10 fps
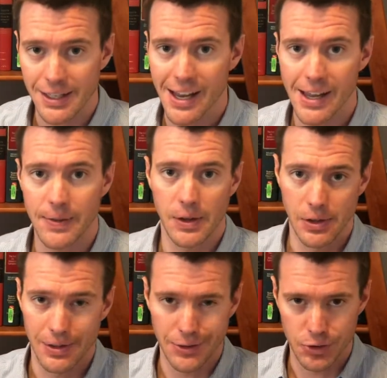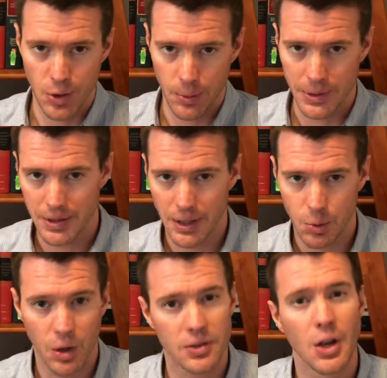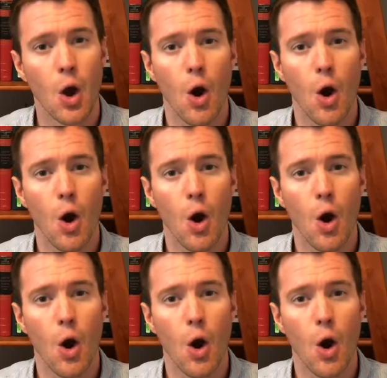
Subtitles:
And the little intro that we did was